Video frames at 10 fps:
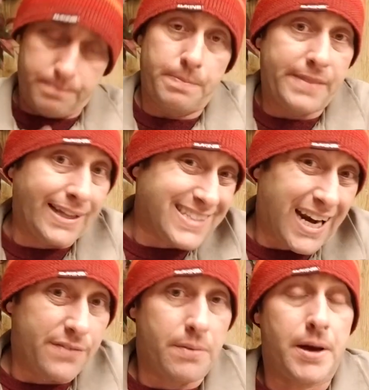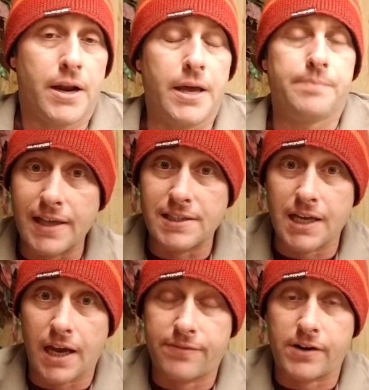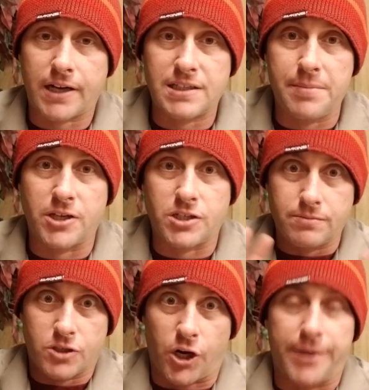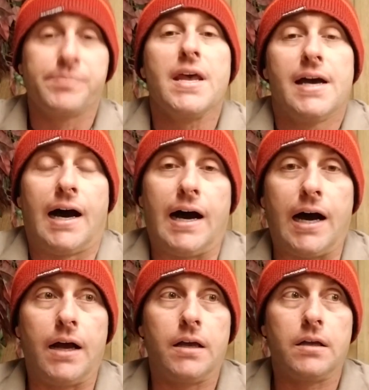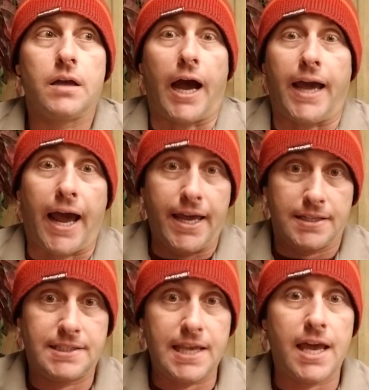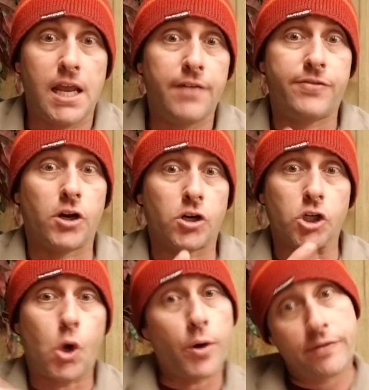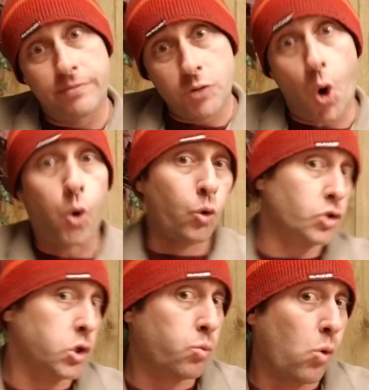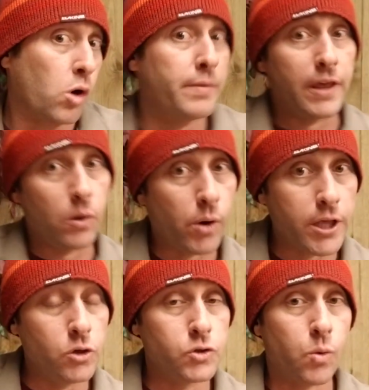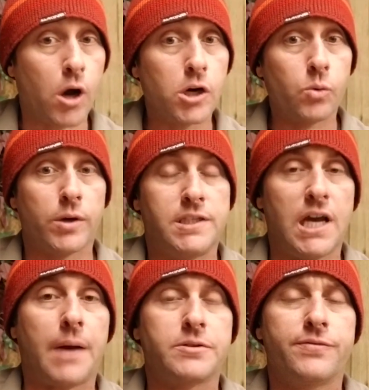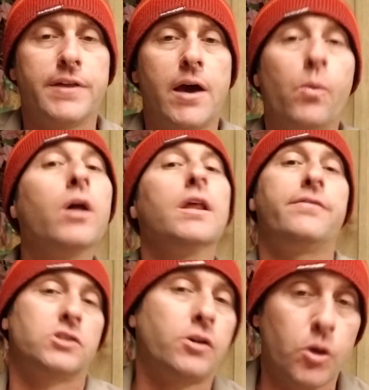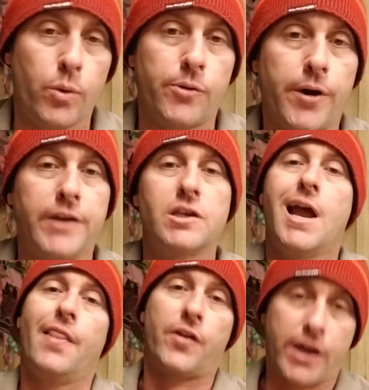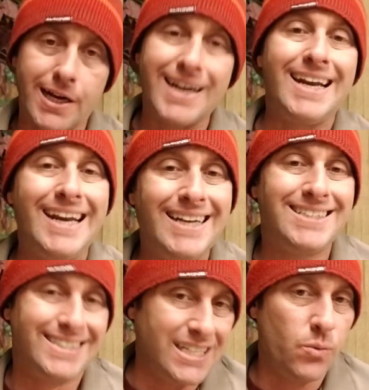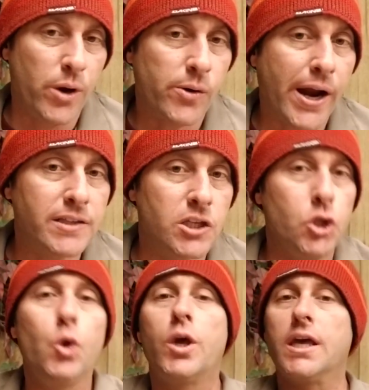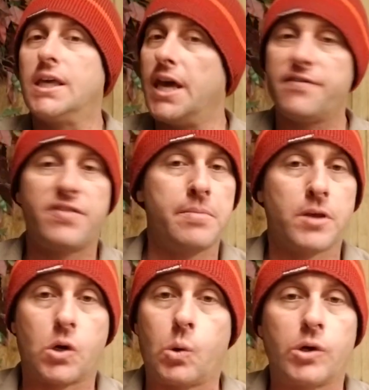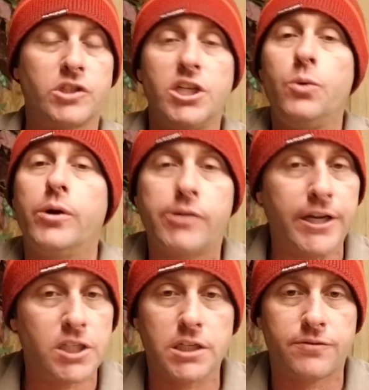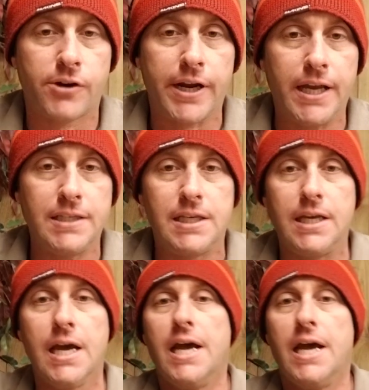that's kind of about it. Last thing I forgot to mention, sorry. I had said if they're going from cold to warm and they want to use water, what's the option for that? Well, if it's already winterized, they're going to need to de-winterize it. You can give them the course. De-winterizing is very easy.